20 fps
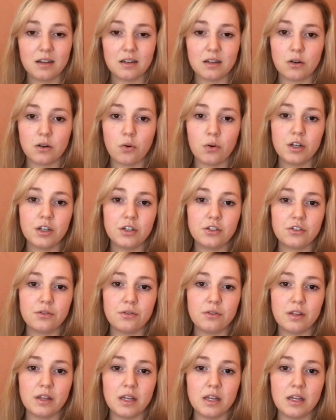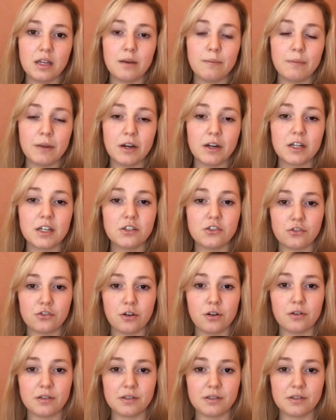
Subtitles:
According to the American Stroke